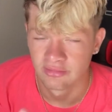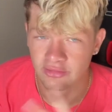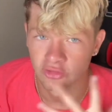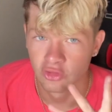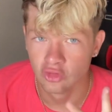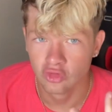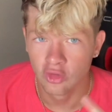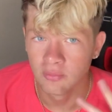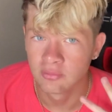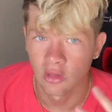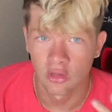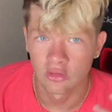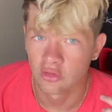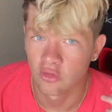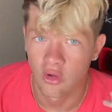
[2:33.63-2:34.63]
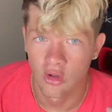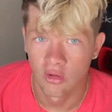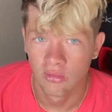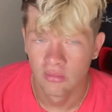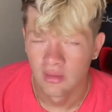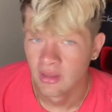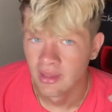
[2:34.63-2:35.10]
YouTube's hard to
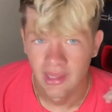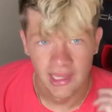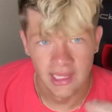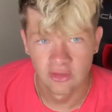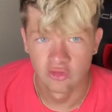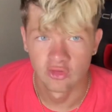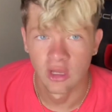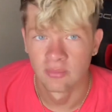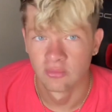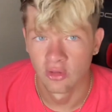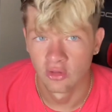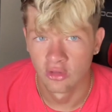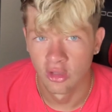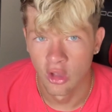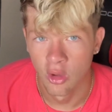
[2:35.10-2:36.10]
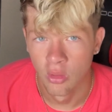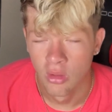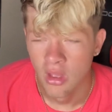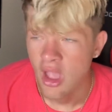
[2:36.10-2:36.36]
grow, Instagram's hard to go.